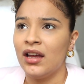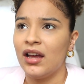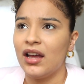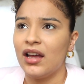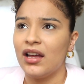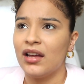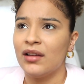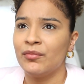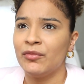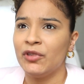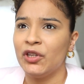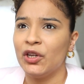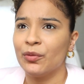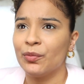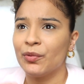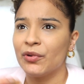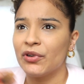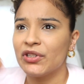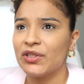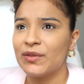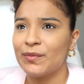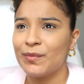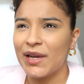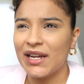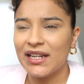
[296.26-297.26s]
your
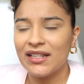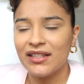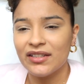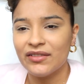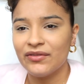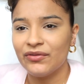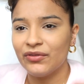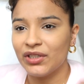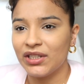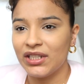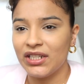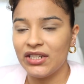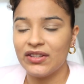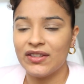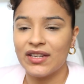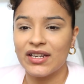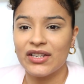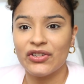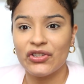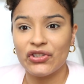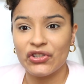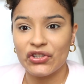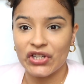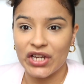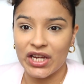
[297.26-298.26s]
perspective really
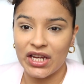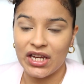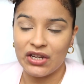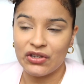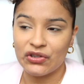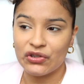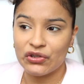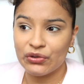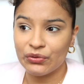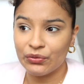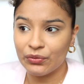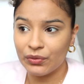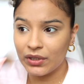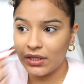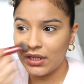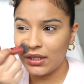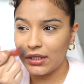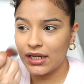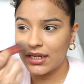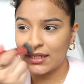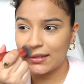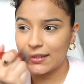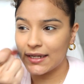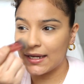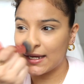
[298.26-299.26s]
does change. You really
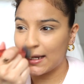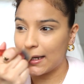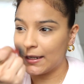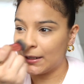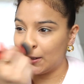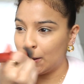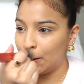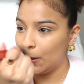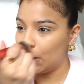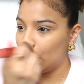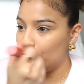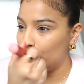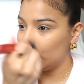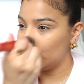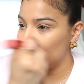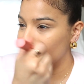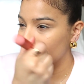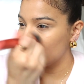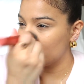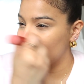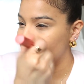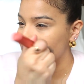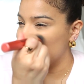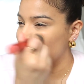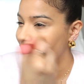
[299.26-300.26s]
get to kind of know
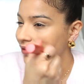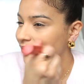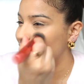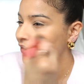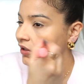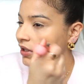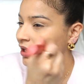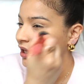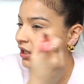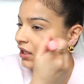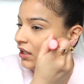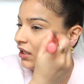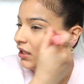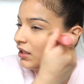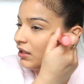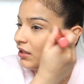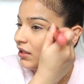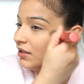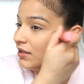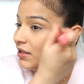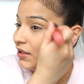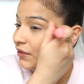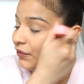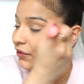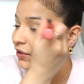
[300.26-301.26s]
yourself in
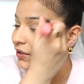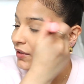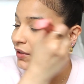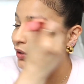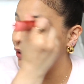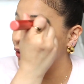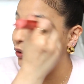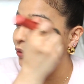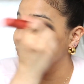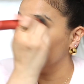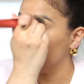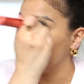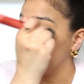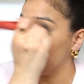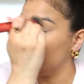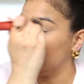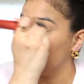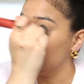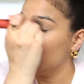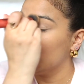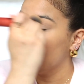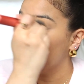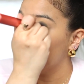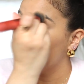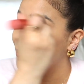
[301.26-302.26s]
a different degree.
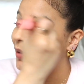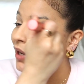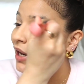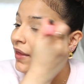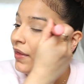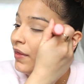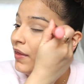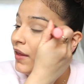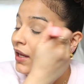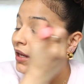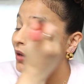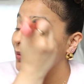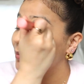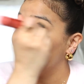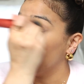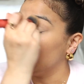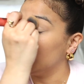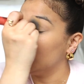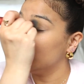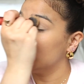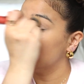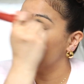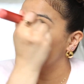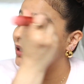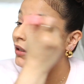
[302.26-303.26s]
But I think
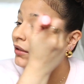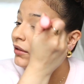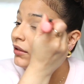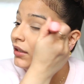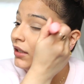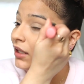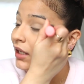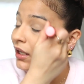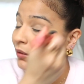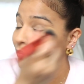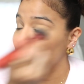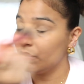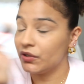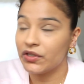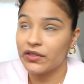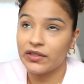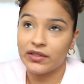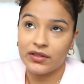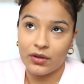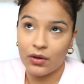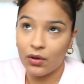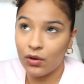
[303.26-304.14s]
being single again, which is the